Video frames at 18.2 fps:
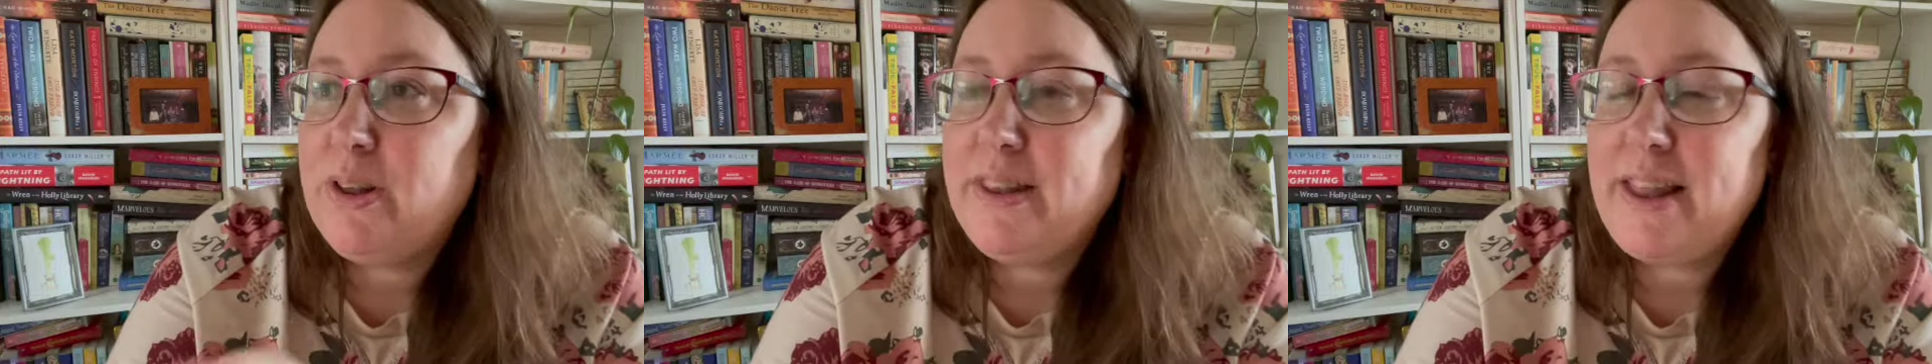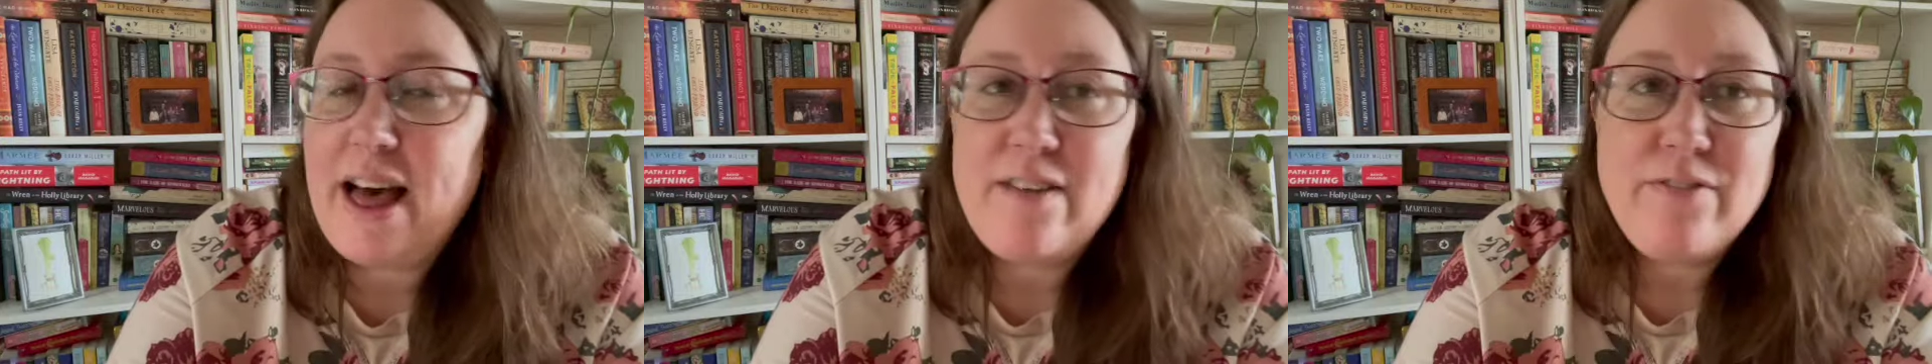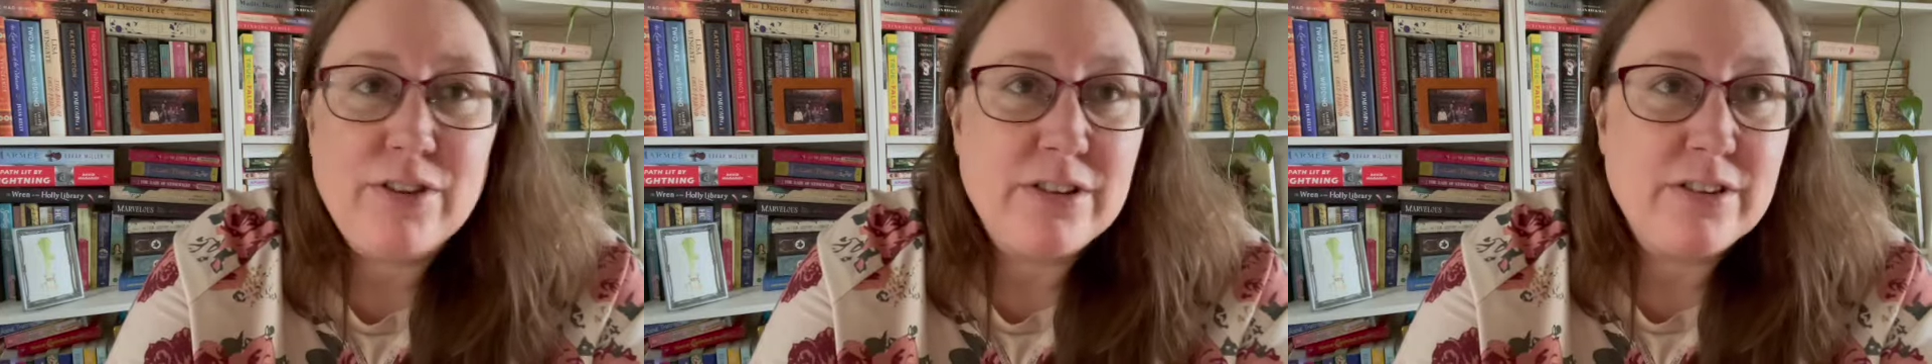
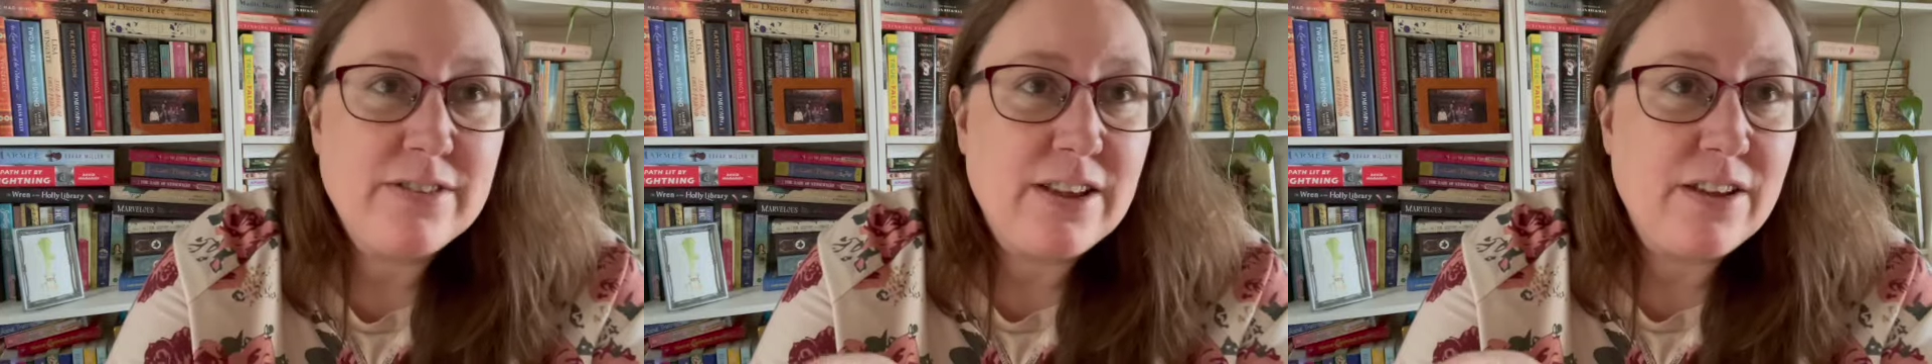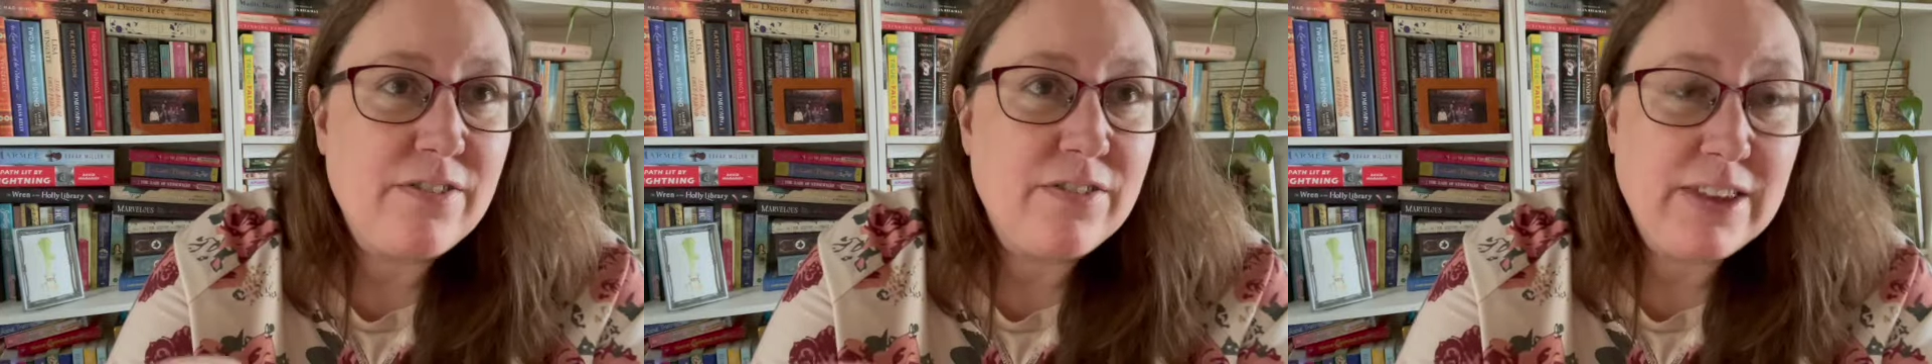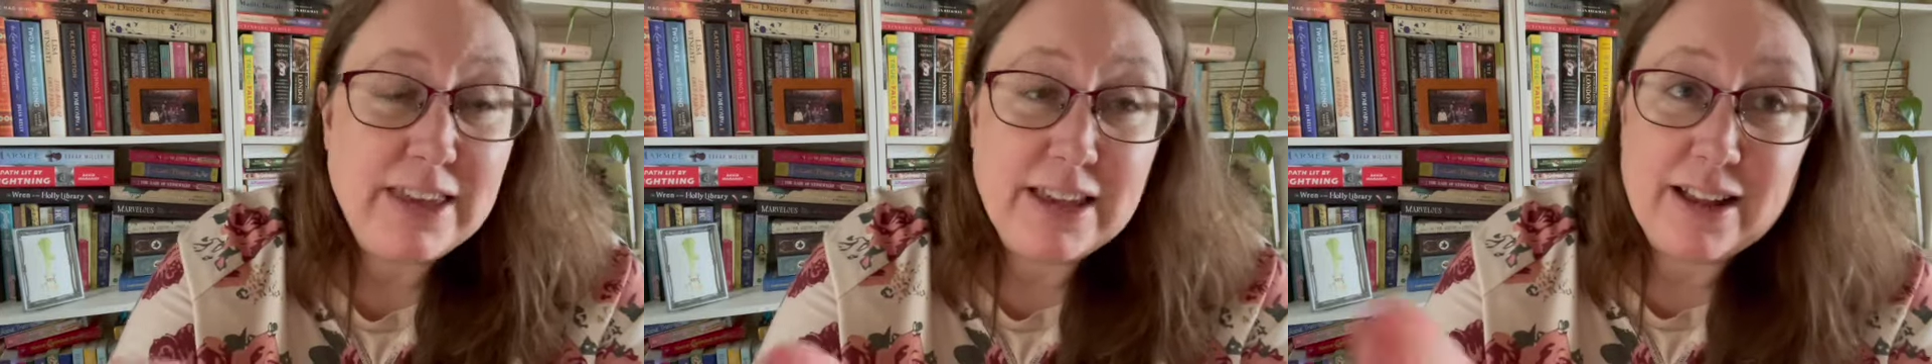levels
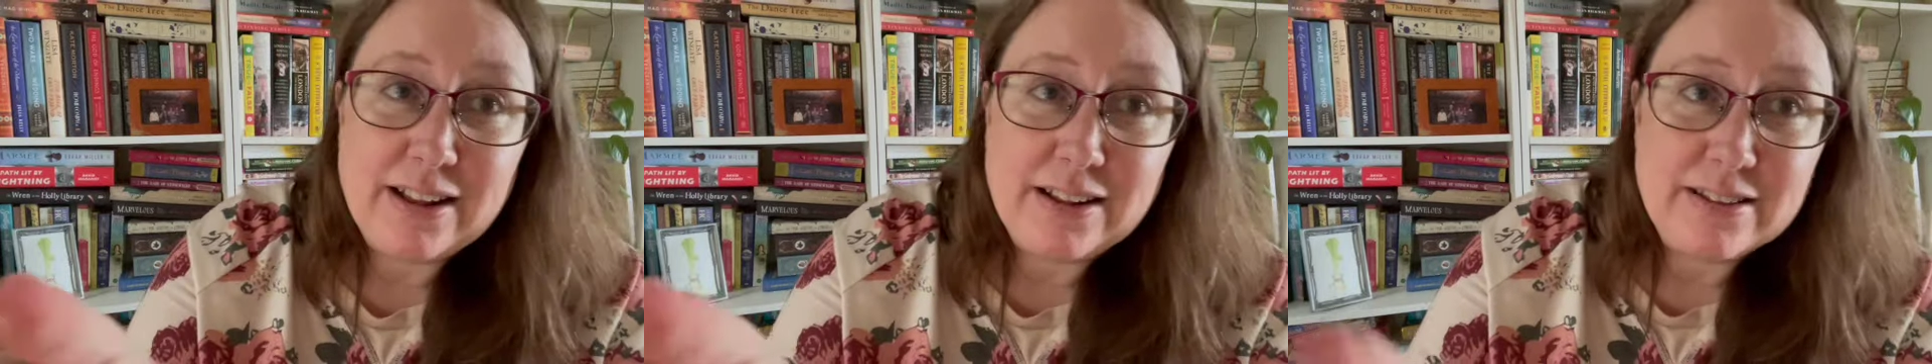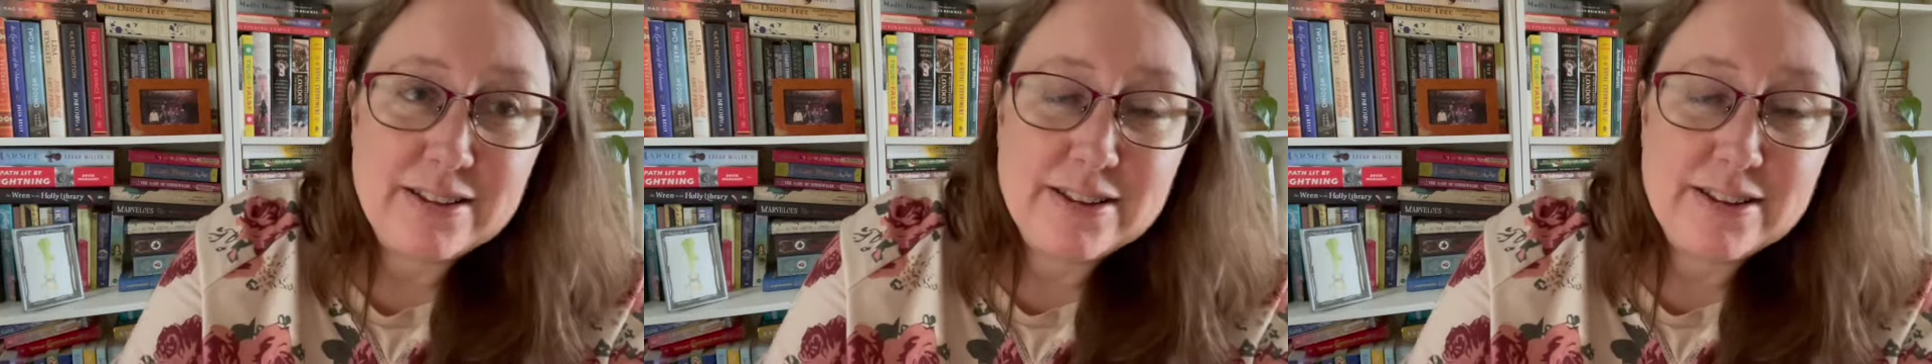of guilt.